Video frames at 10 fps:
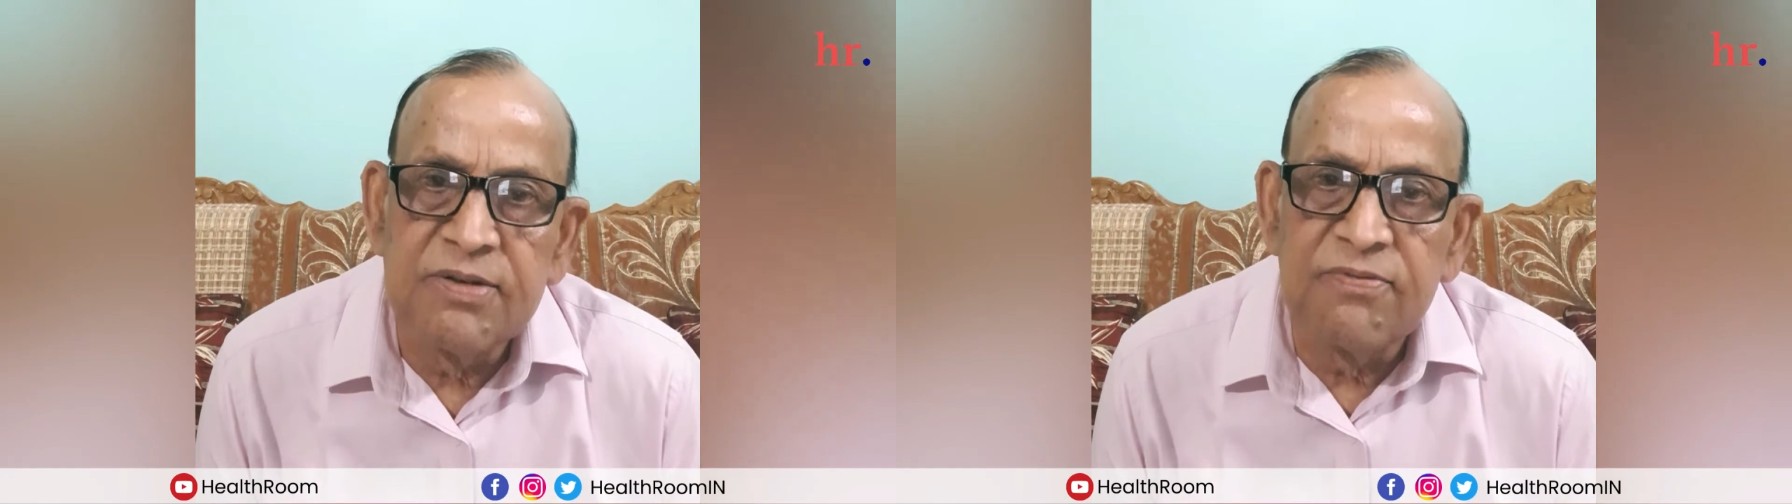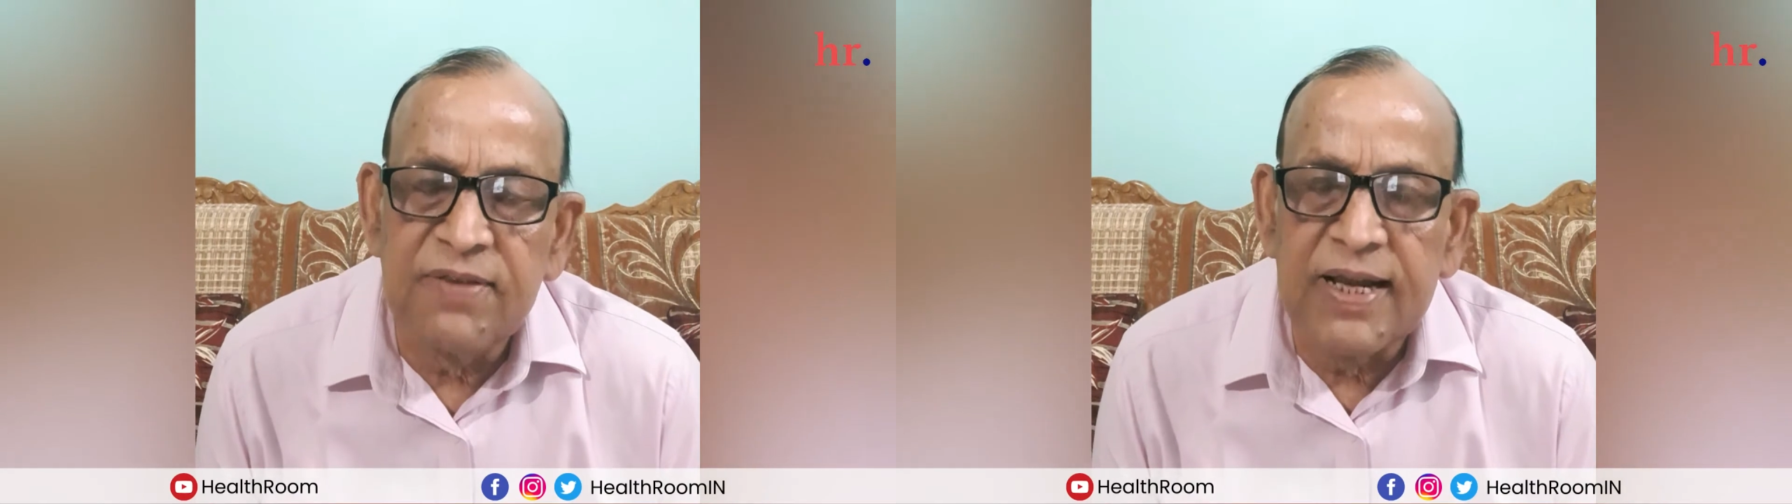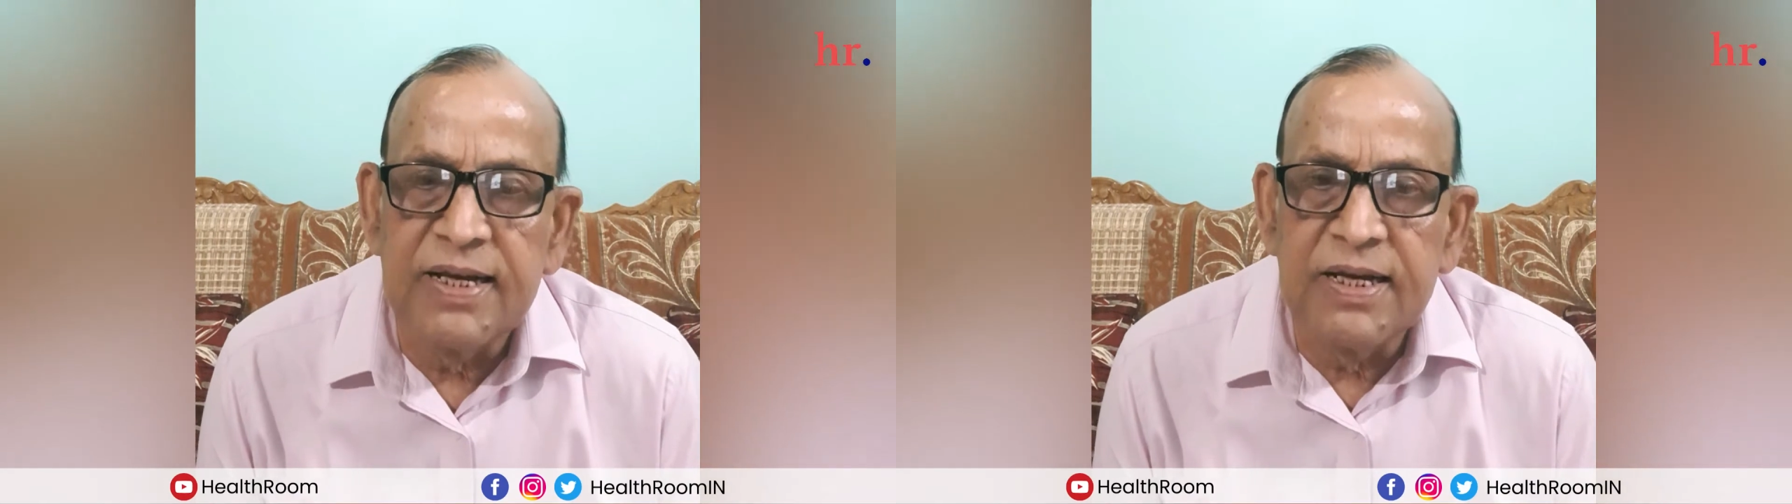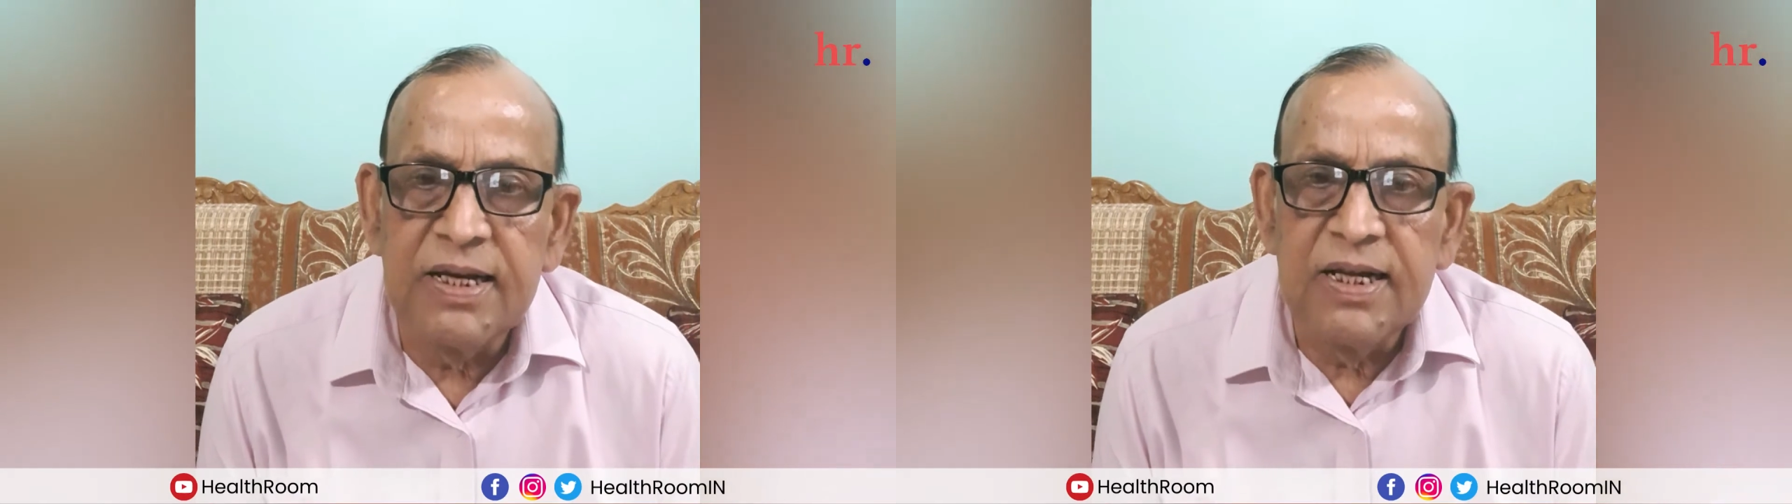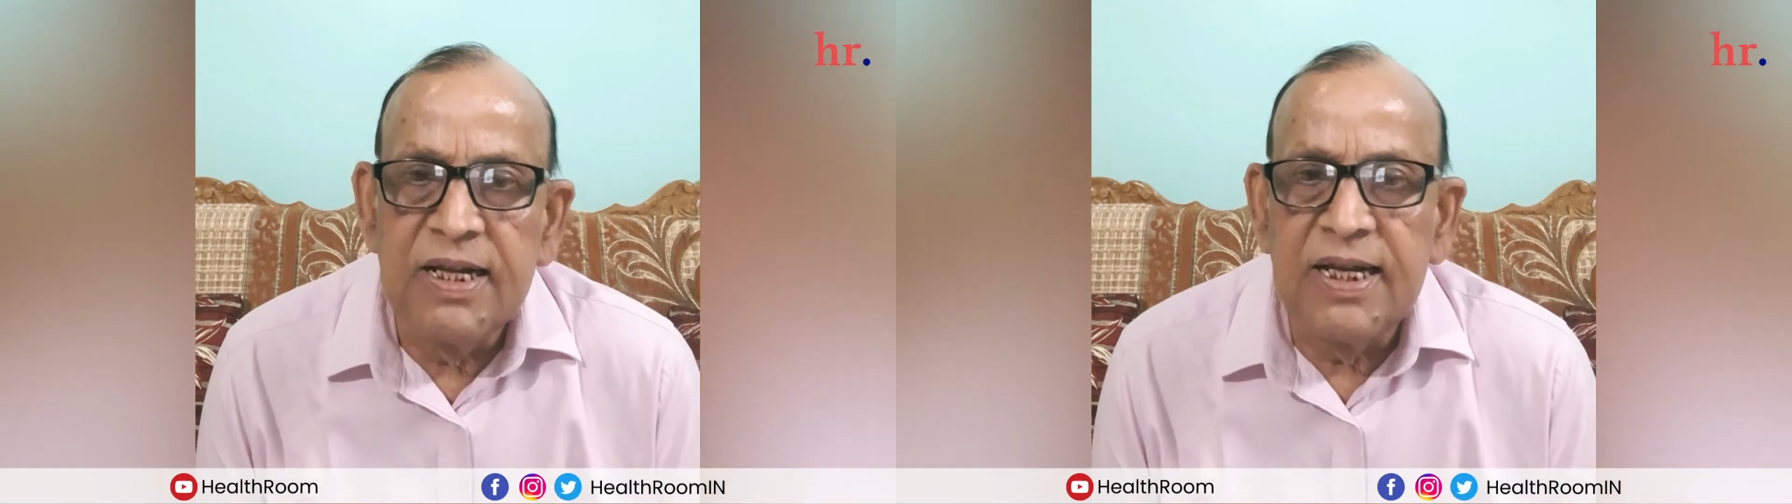when
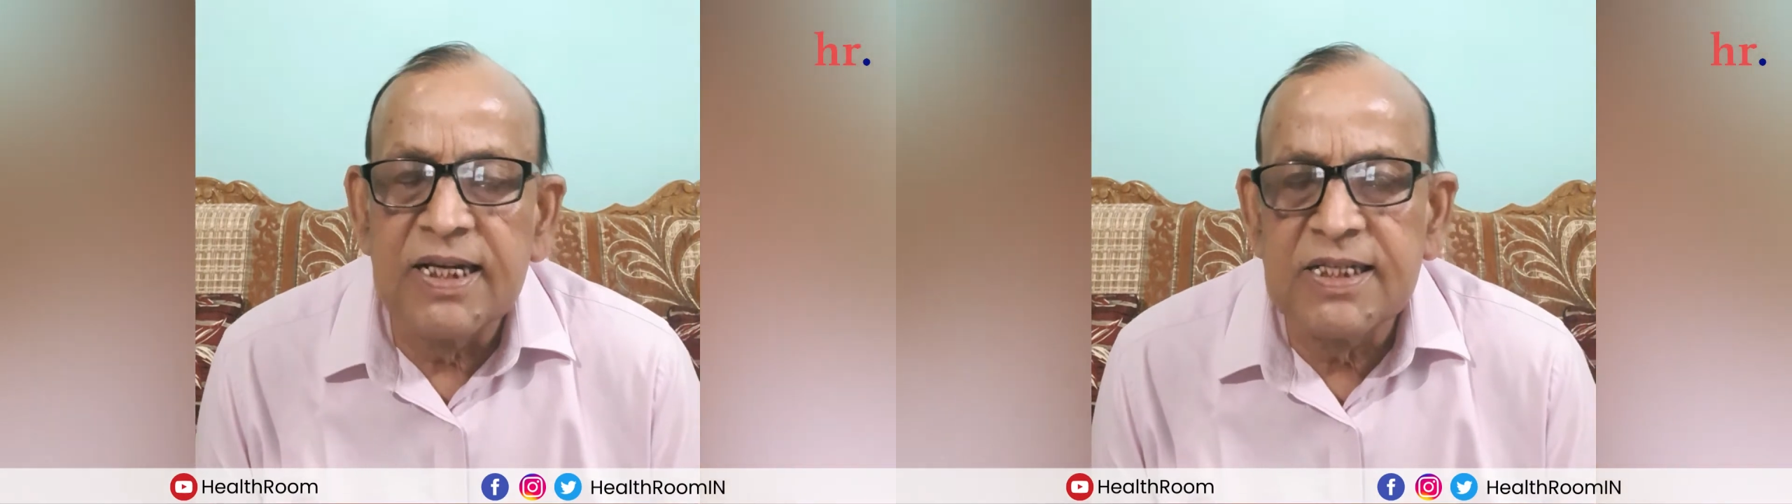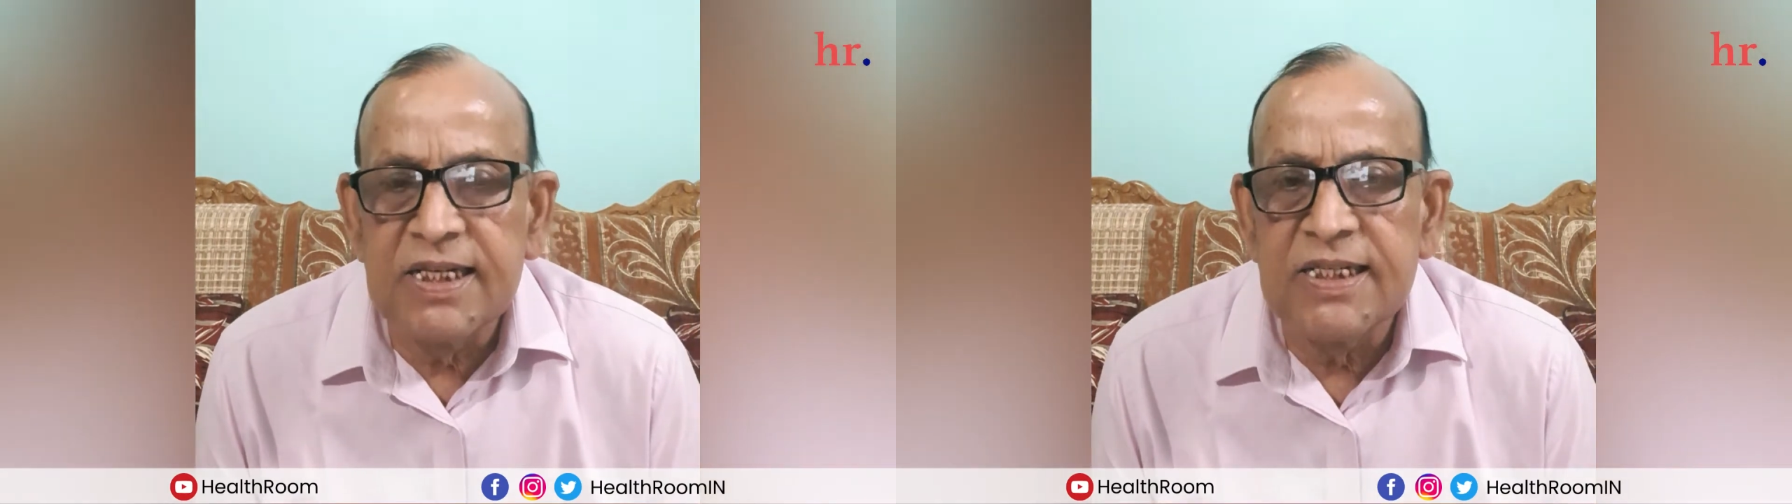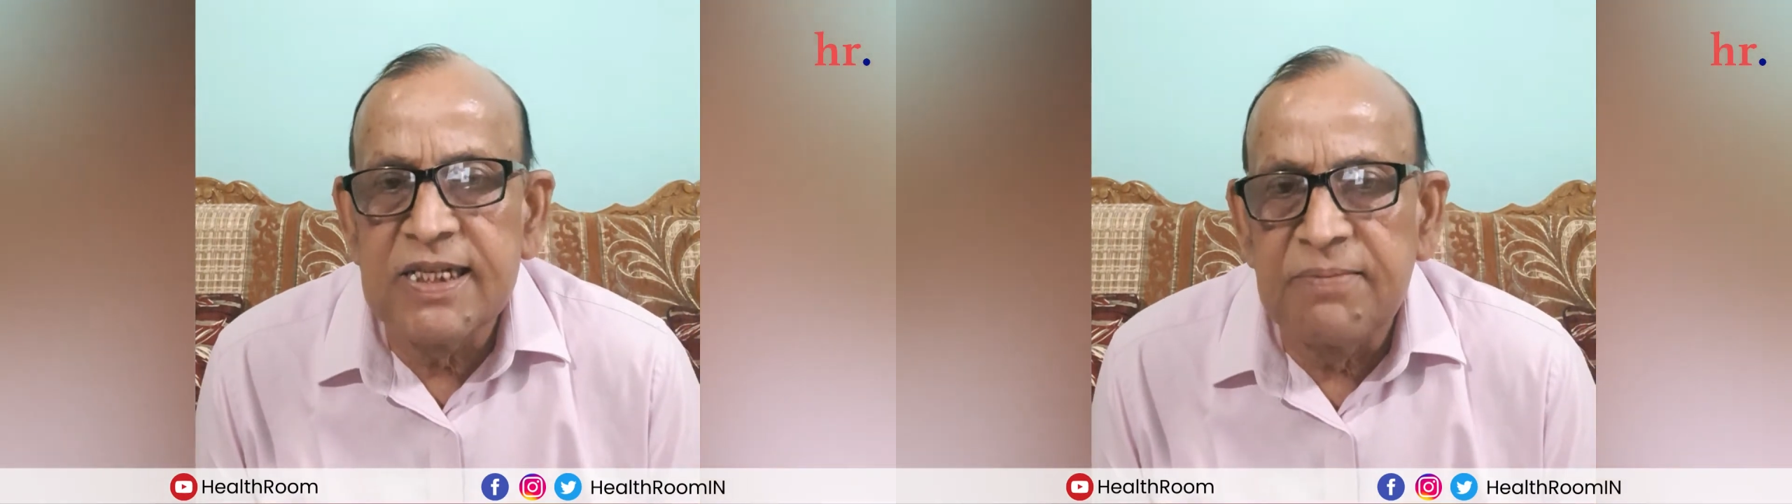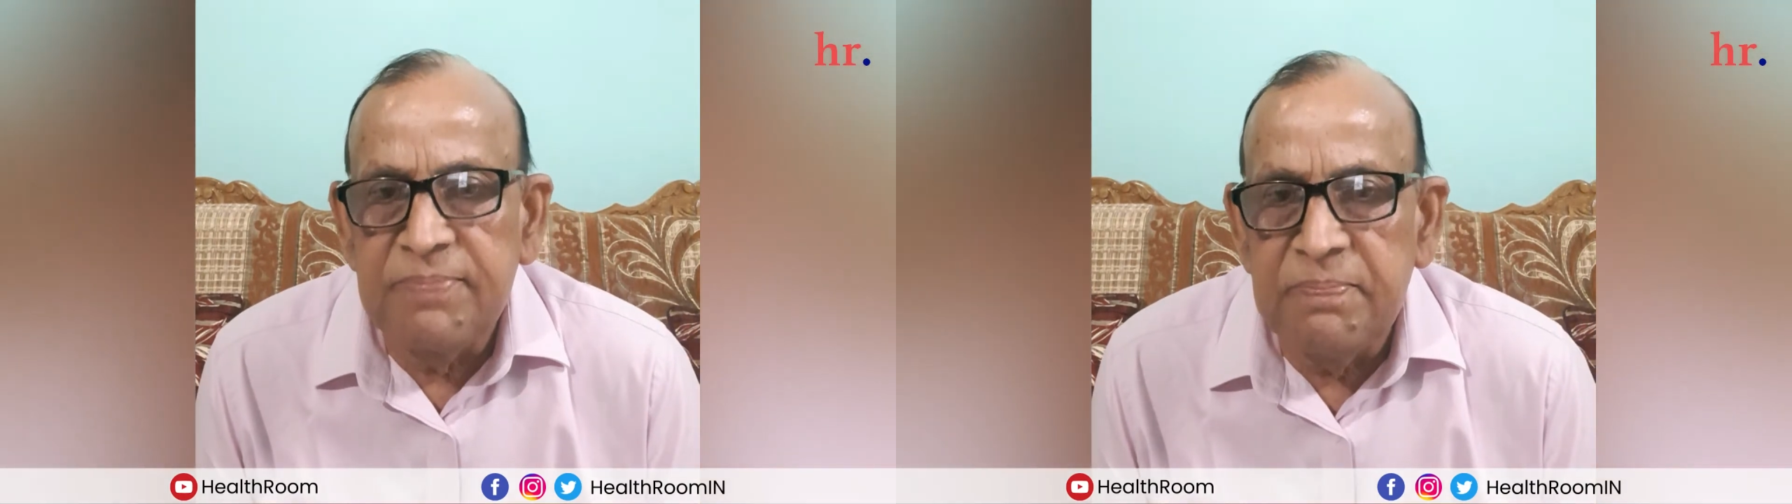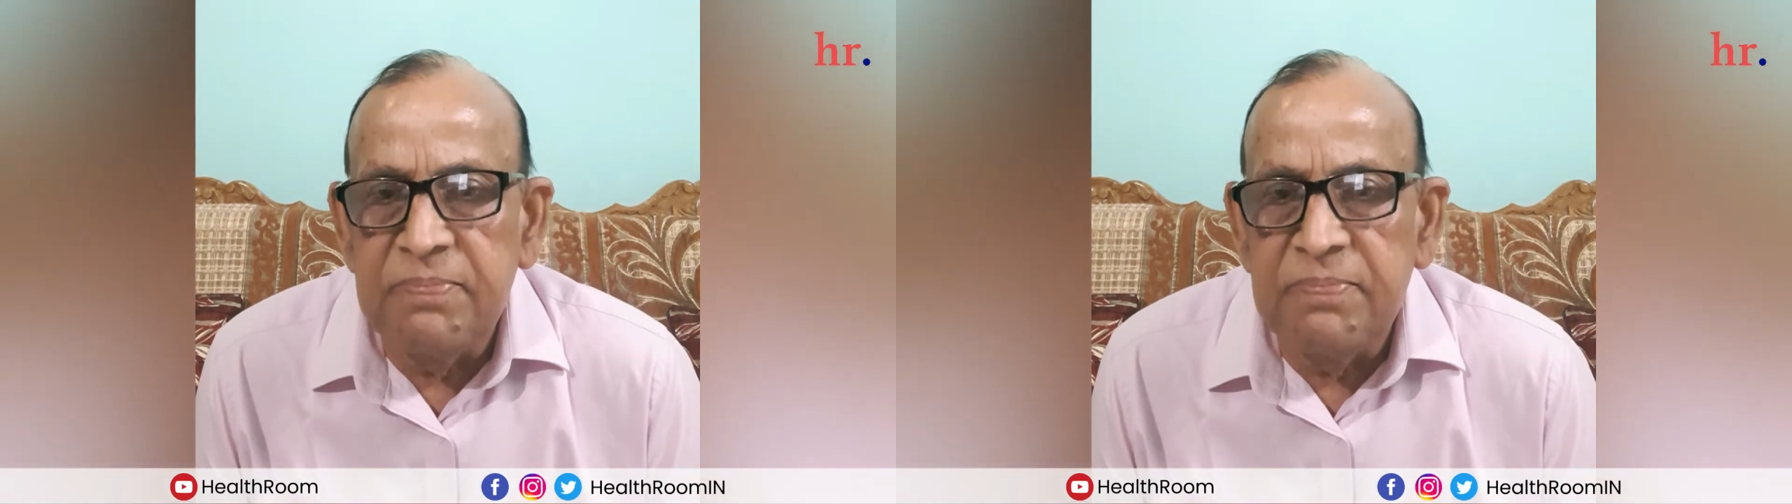excessive